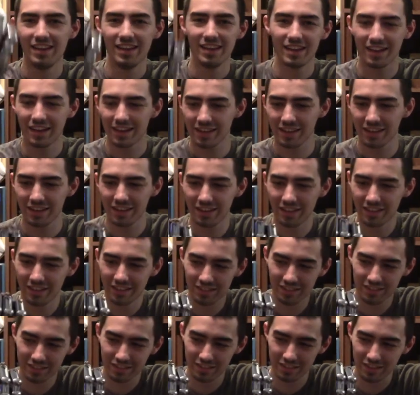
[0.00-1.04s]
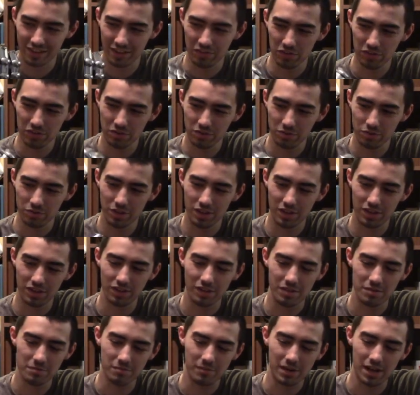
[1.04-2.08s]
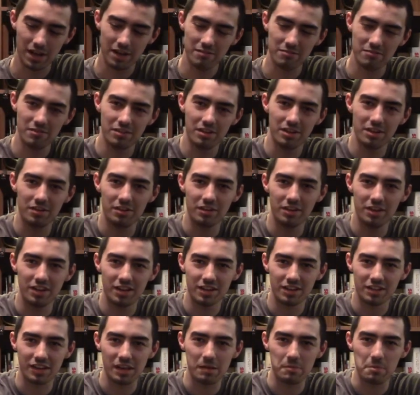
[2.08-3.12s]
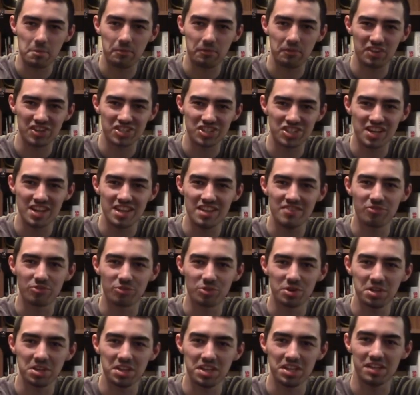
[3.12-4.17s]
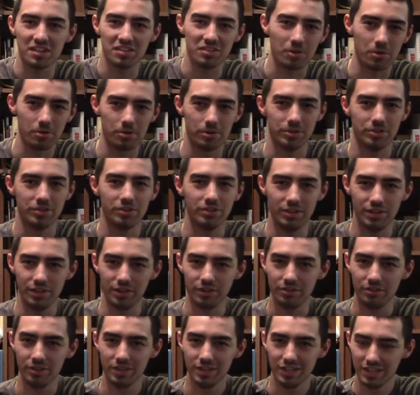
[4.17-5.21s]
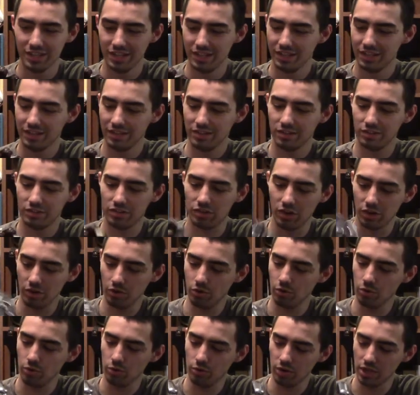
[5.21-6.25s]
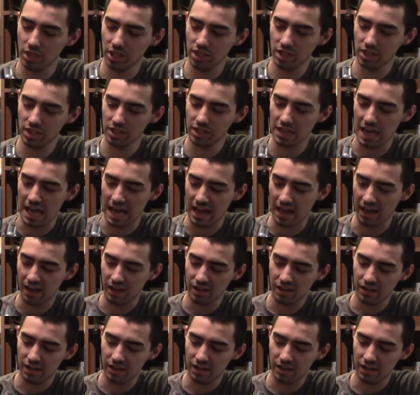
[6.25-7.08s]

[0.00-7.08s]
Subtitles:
because if you do this in my type of profession, it really just hurts a little. So, yeah.